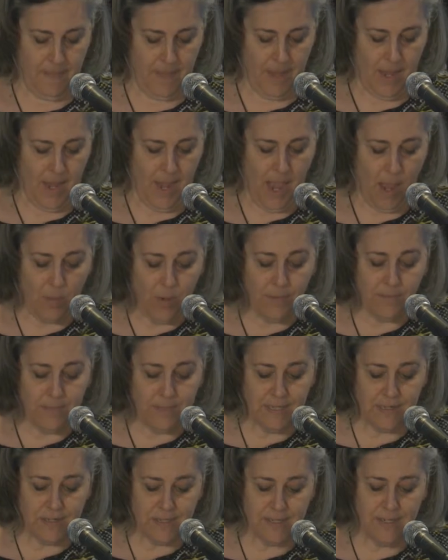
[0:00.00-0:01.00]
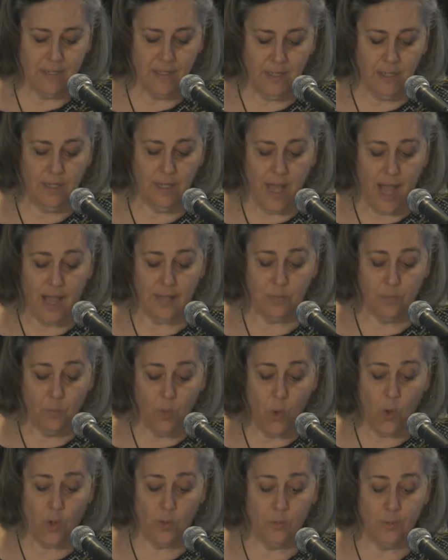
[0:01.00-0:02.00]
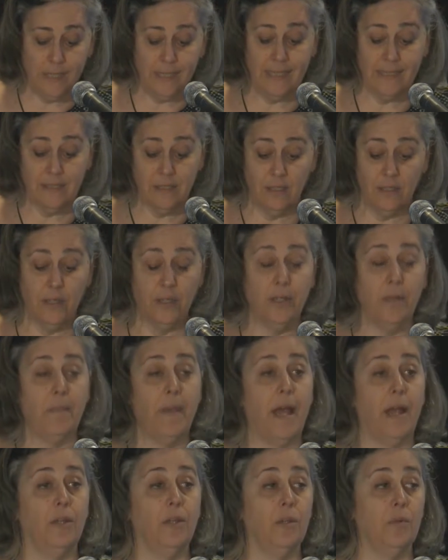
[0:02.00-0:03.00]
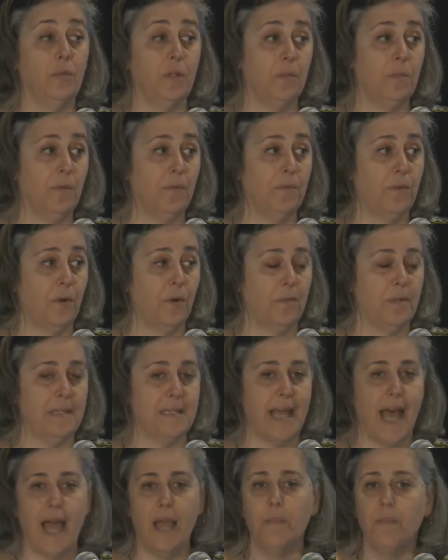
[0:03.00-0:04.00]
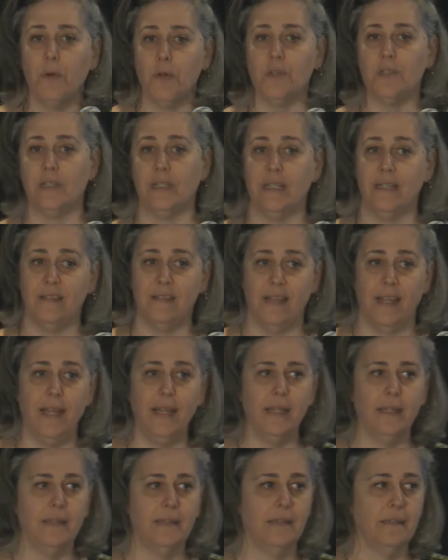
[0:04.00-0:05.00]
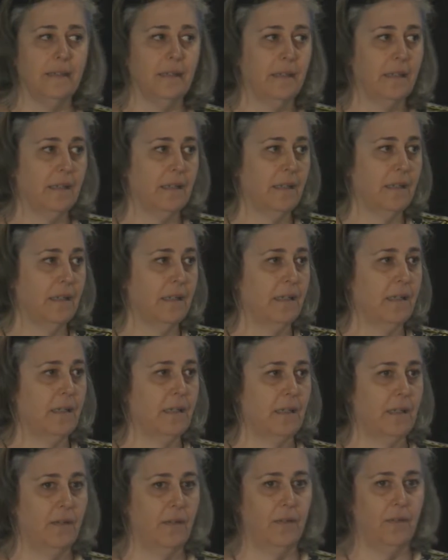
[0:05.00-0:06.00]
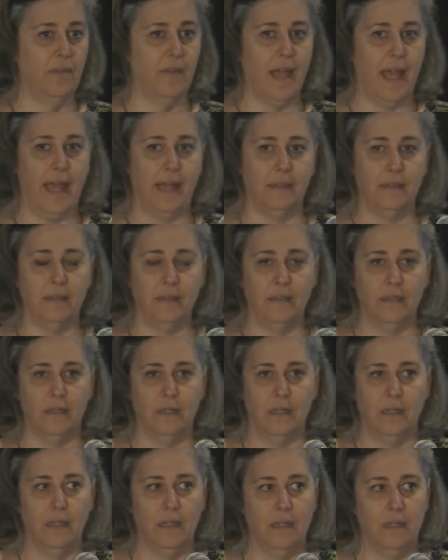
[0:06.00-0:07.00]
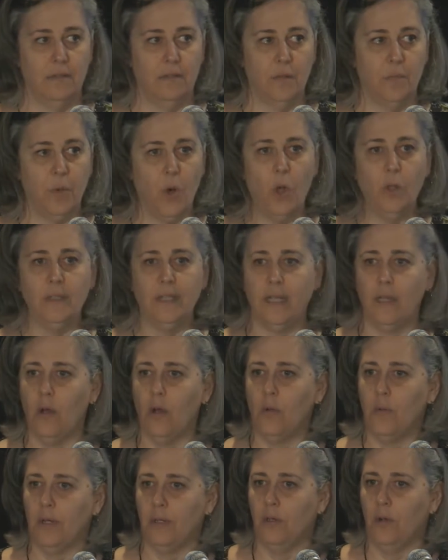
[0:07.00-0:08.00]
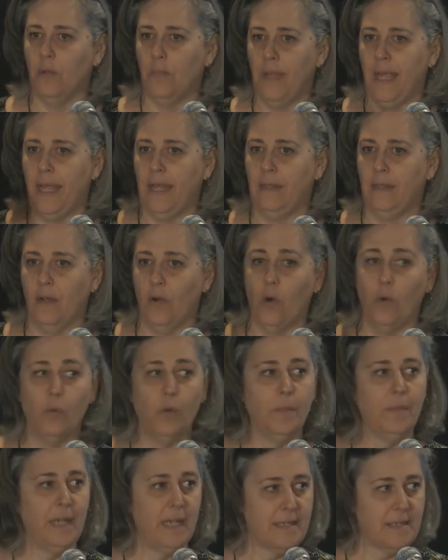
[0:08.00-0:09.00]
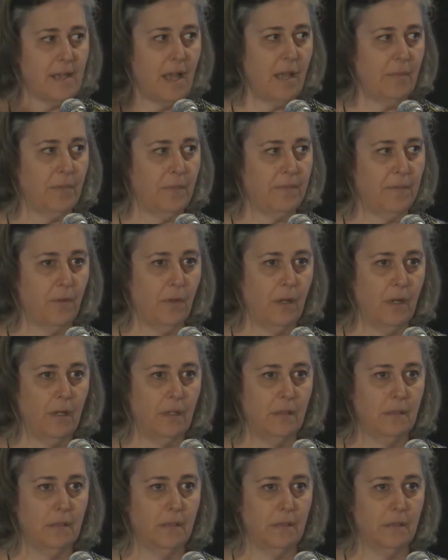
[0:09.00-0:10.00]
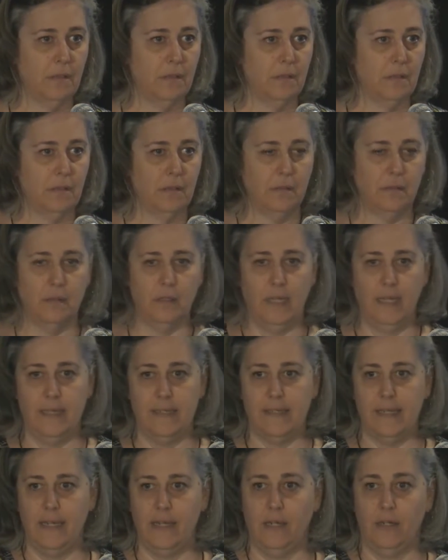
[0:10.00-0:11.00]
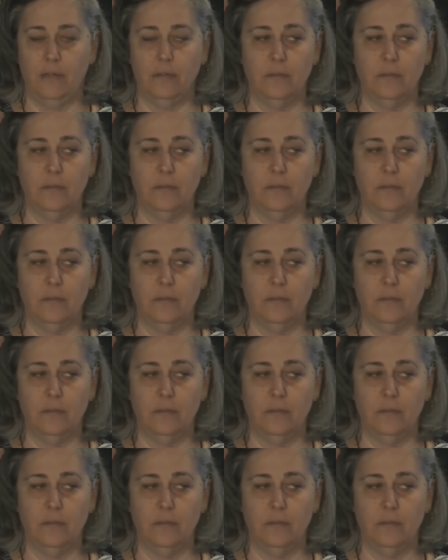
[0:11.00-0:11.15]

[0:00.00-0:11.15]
However, there's still a lot more we need to learn about human performance. I personally think that to boldly go where no man or woman has gone before is here.